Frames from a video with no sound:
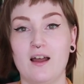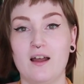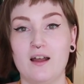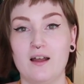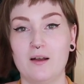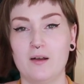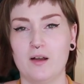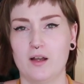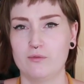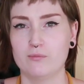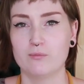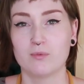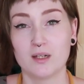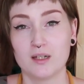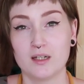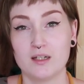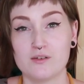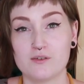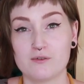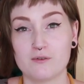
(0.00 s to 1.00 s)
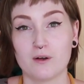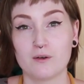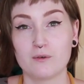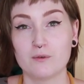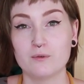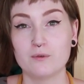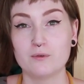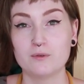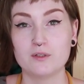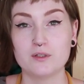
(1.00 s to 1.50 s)
I really
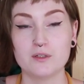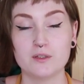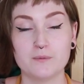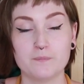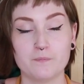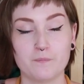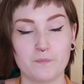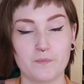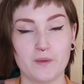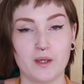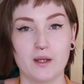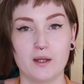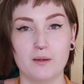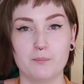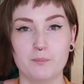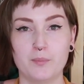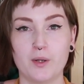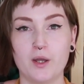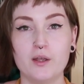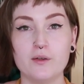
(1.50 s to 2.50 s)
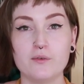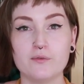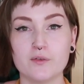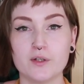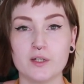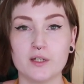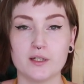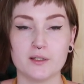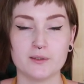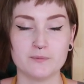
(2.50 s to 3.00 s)
struggled. But
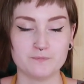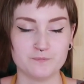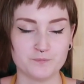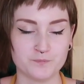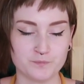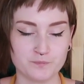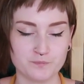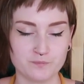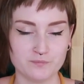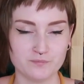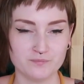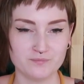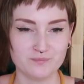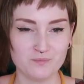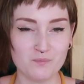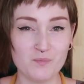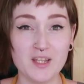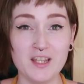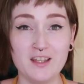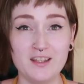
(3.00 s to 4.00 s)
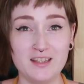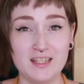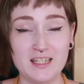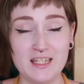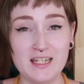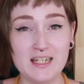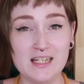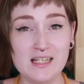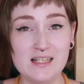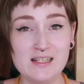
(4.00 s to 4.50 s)
over the
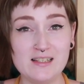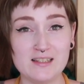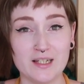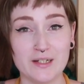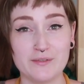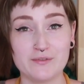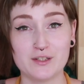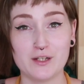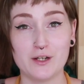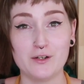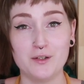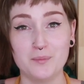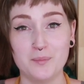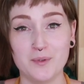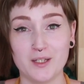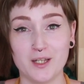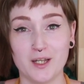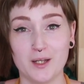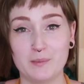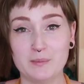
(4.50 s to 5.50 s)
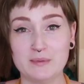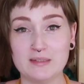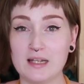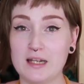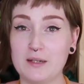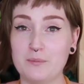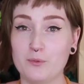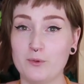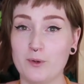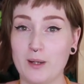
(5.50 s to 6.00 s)
years I've slowly become
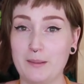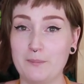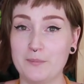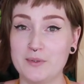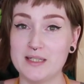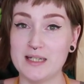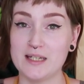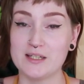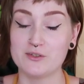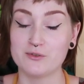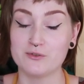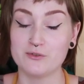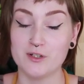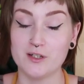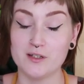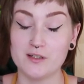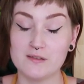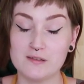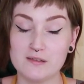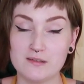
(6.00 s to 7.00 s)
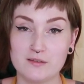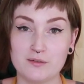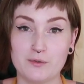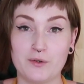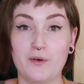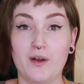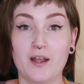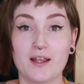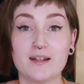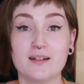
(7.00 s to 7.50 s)
slightly more ambidextrous,
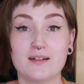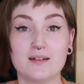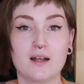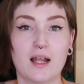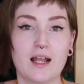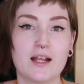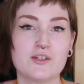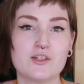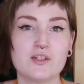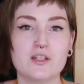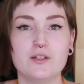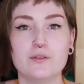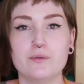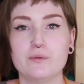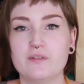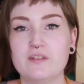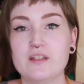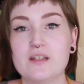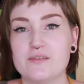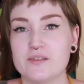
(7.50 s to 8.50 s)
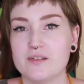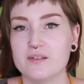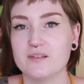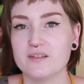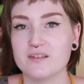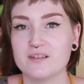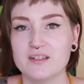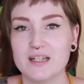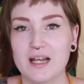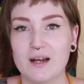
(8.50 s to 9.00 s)
so I can actually use
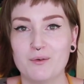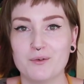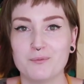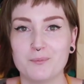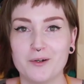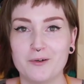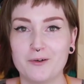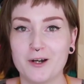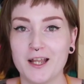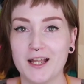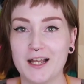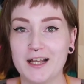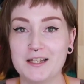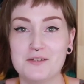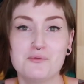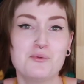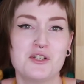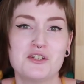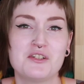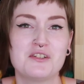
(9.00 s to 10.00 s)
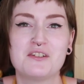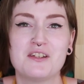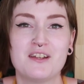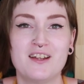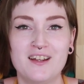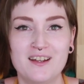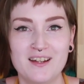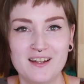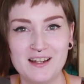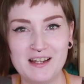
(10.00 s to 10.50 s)
scissors now with my right hand, which is
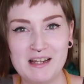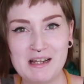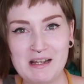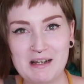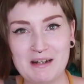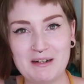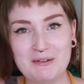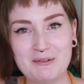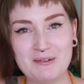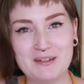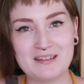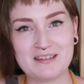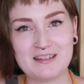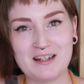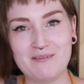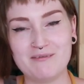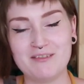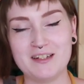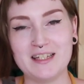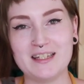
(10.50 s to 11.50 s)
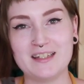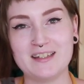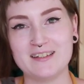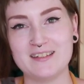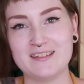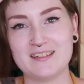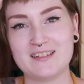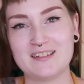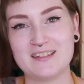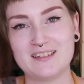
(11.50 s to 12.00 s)
always lovely
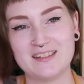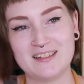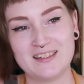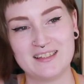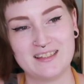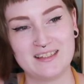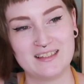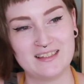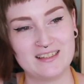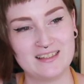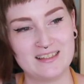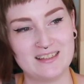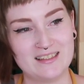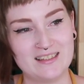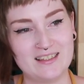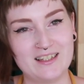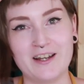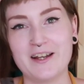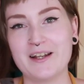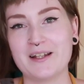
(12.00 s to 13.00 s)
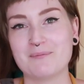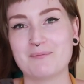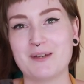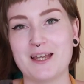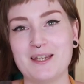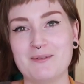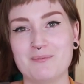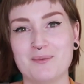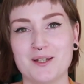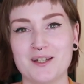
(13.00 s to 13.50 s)
because cutting
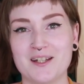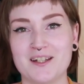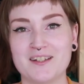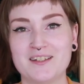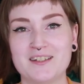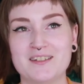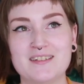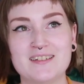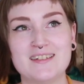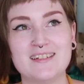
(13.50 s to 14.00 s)
paper